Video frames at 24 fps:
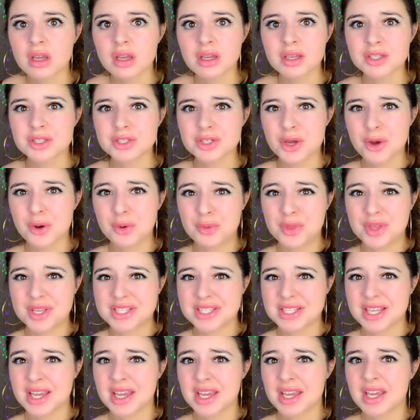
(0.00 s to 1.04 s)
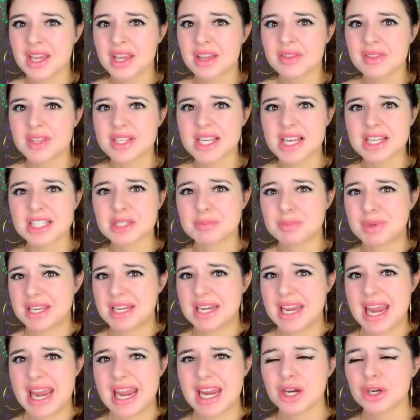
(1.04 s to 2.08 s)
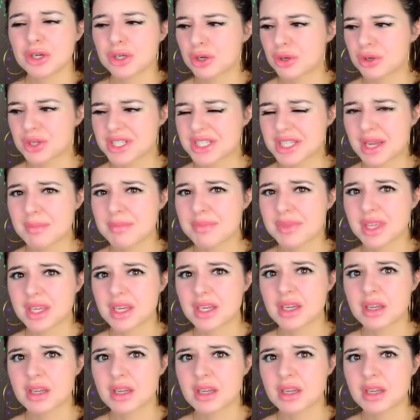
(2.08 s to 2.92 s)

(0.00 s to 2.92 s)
No, this has to be an error or something.